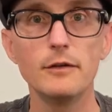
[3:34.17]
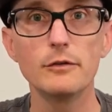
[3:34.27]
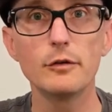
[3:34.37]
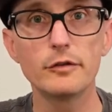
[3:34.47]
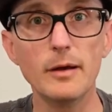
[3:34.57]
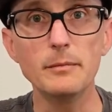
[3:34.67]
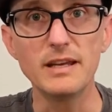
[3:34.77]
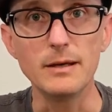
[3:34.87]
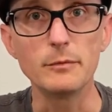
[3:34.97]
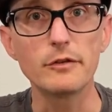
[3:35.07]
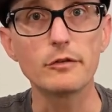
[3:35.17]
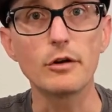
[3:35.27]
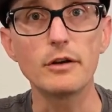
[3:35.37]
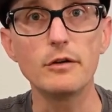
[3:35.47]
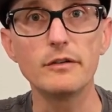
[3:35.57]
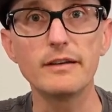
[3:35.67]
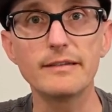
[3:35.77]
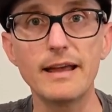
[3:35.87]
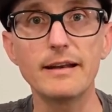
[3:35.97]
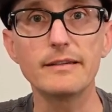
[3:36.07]
So some teams started using
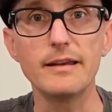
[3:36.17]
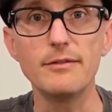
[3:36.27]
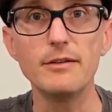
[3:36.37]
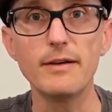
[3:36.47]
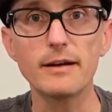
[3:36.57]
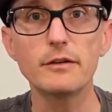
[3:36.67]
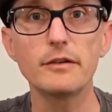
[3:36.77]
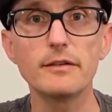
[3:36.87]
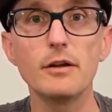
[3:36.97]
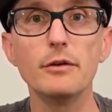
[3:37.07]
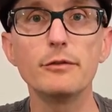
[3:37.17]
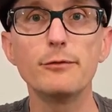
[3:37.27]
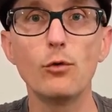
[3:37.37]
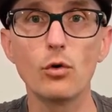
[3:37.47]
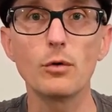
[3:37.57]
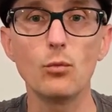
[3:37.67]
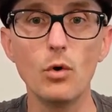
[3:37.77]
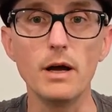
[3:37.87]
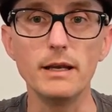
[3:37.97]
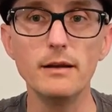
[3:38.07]
static safety factors as low as 4 to
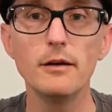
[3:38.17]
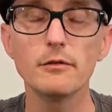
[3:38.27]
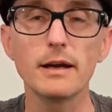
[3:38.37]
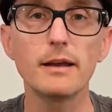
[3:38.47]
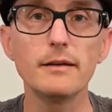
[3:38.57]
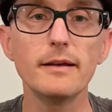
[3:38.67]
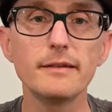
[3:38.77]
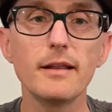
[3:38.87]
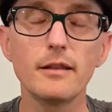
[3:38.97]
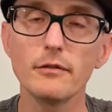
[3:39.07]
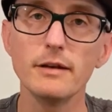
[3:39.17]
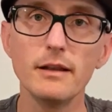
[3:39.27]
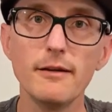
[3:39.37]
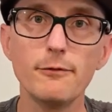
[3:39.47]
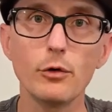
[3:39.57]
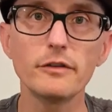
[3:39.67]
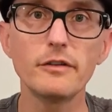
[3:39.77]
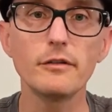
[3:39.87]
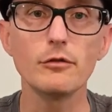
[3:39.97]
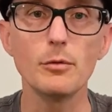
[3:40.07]
1, recognizing that the real-life
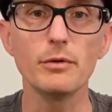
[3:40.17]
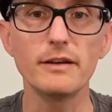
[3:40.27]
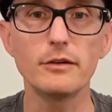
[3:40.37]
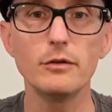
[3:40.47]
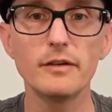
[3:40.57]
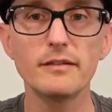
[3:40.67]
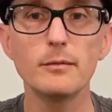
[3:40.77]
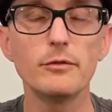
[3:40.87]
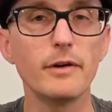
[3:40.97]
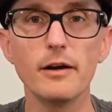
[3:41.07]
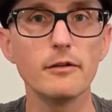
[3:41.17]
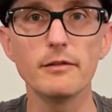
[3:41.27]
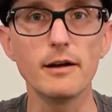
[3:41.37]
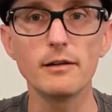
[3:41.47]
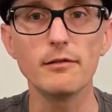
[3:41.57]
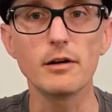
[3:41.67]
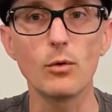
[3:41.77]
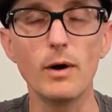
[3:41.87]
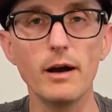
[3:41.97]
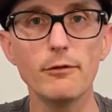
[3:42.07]
forces in rope rescue systems very rarely
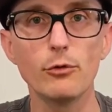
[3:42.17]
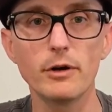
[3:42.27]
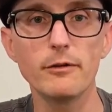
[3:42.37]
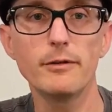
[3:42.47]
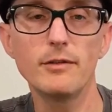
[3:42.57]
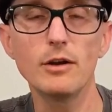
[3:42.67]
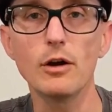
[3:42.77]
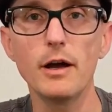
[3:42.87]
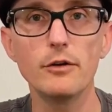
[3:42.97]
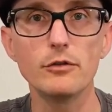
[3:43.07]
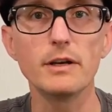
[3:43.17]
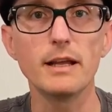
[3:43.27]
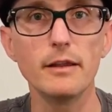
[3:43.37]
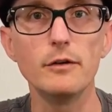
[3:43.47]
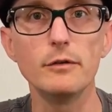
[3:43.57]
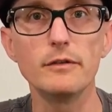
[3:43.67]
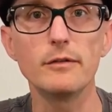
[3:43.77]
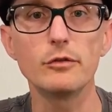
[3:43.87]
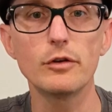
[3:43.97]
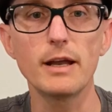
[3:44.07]
require 40 or 50 or 100 kilonewtons of
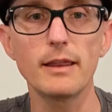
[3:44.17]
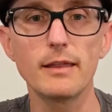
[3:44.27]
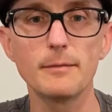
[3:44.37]
strength.